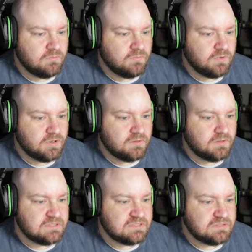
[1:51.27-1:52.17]
Bring
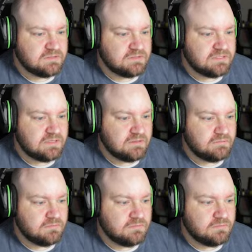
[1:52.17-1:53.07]
this down?
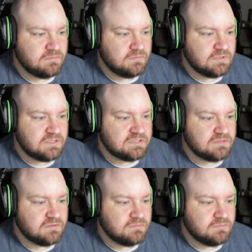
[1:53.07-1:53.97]
Yes?
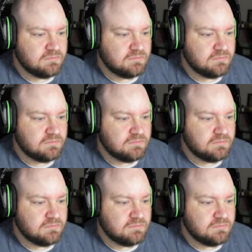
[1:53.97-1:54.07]
No?